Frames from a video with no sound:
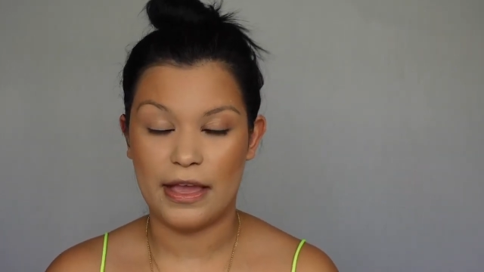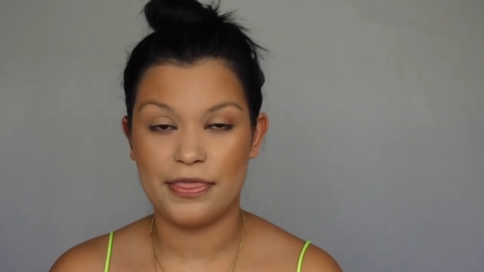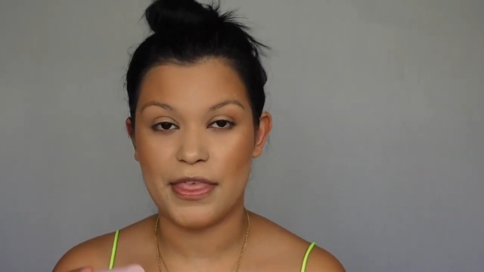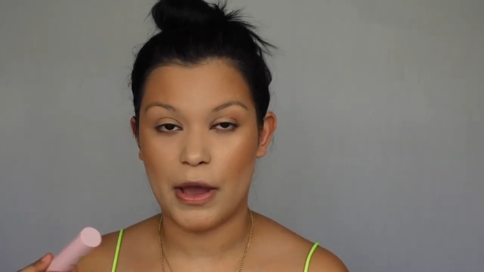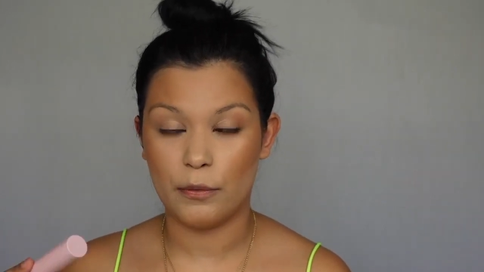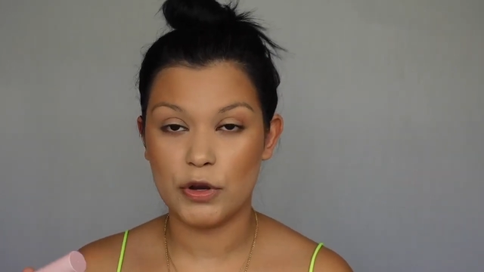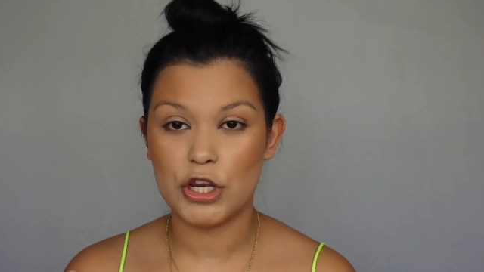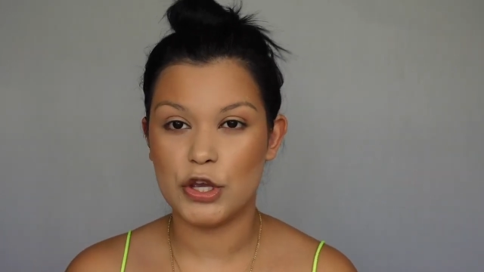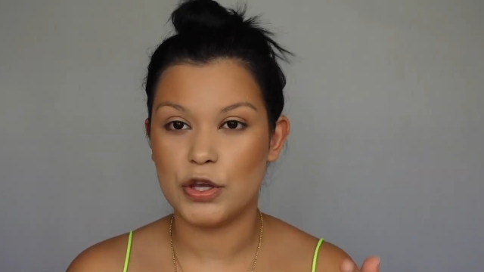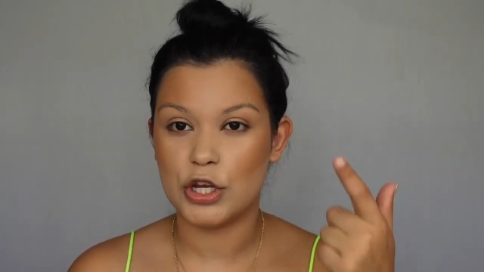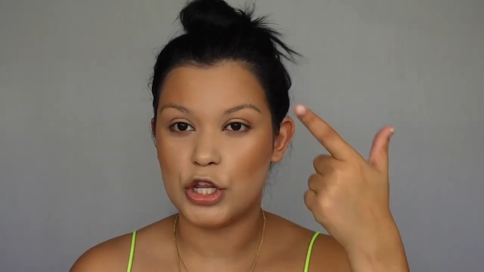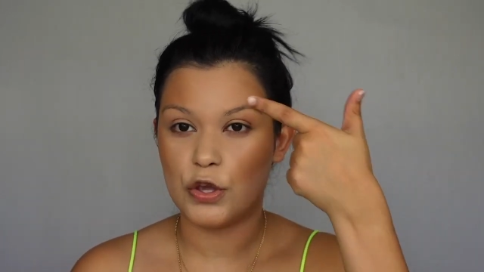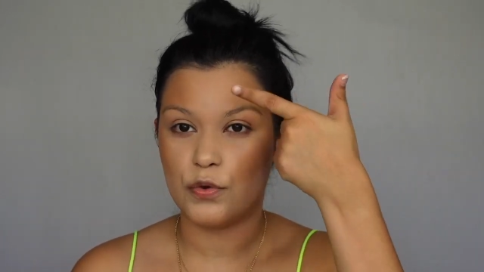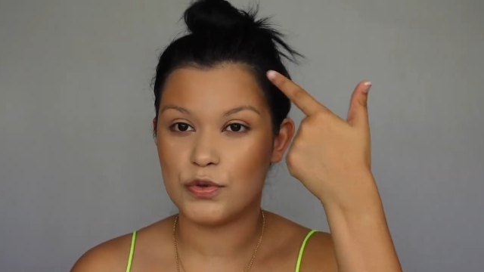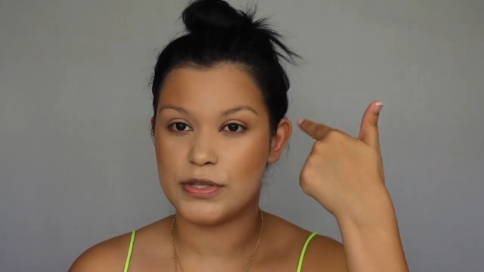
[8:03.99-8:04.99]
and that one you can
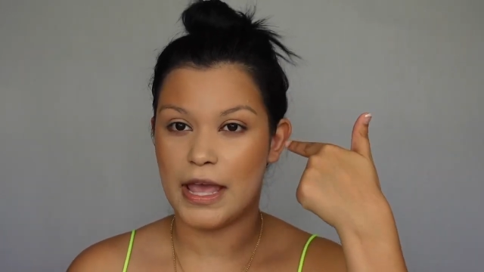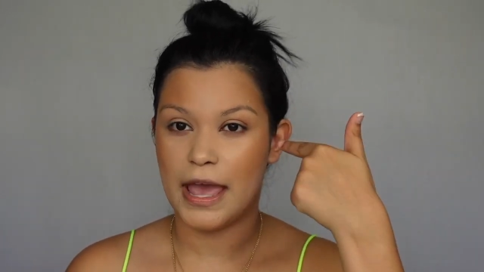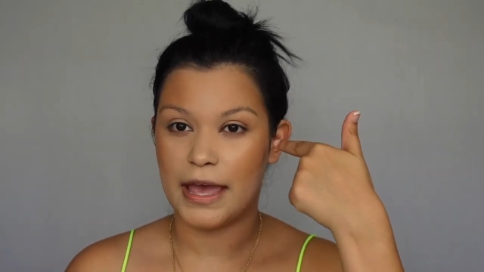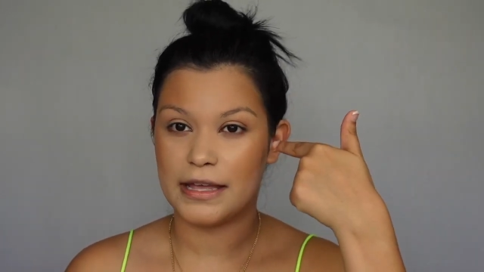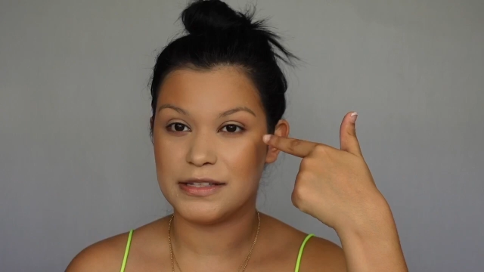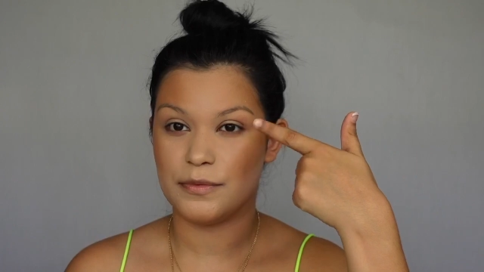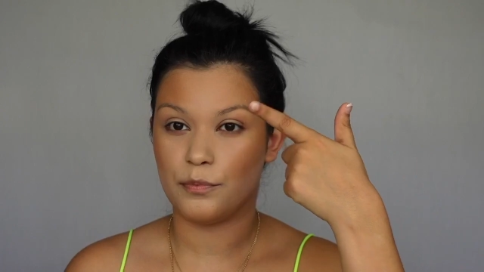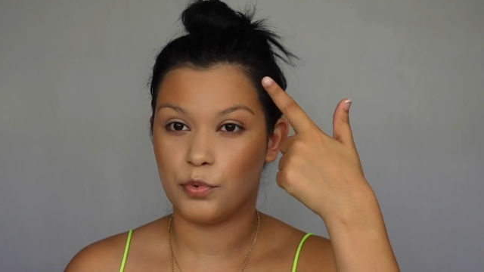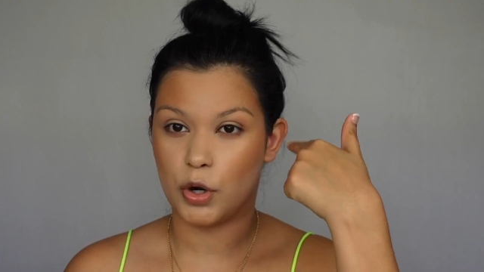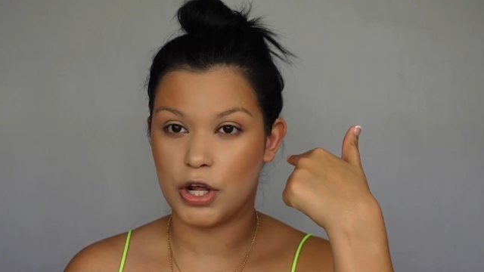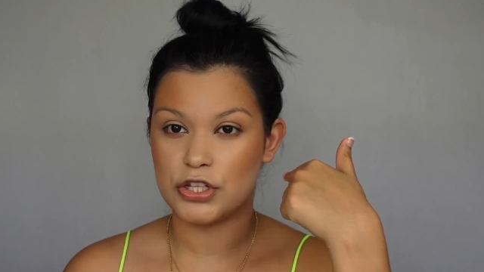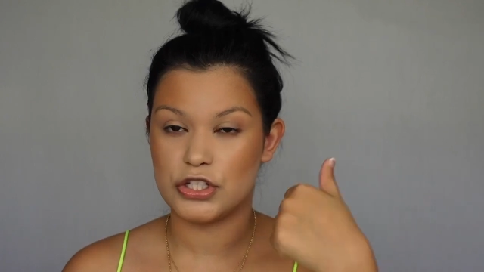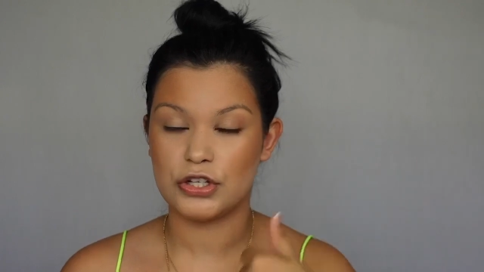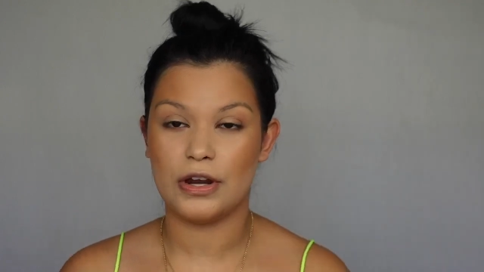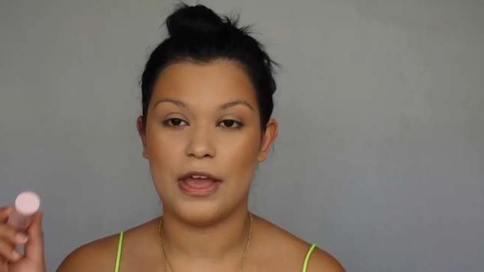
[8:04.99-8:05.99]
use as a
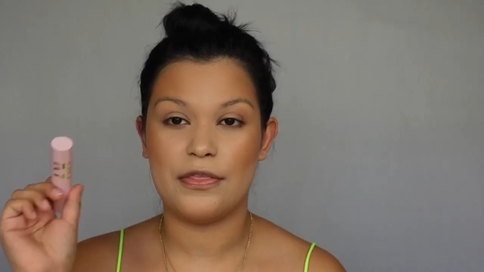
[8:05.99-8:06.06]
bronzer.